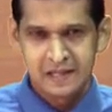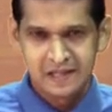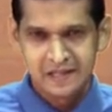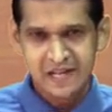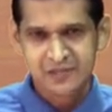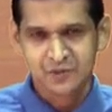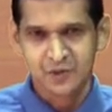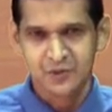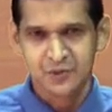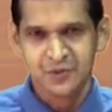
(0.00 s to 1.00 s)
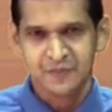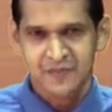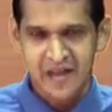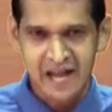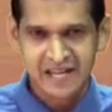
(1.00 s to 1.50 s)
Let's go to
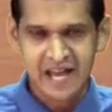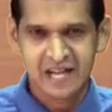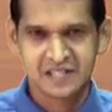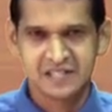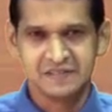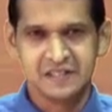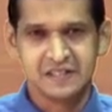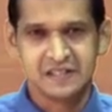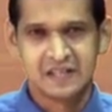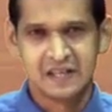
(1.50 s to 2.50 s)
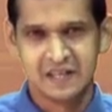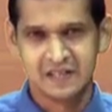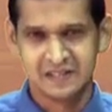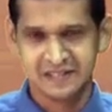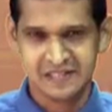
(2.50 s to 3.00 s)
an activity.
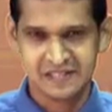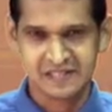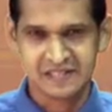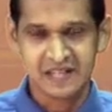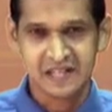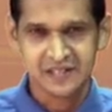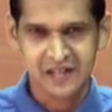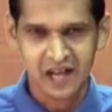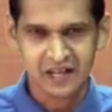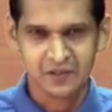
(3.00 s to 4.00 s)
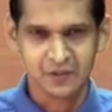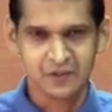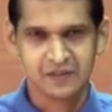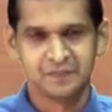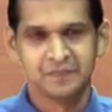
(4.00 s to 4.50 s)
This is a dialogue.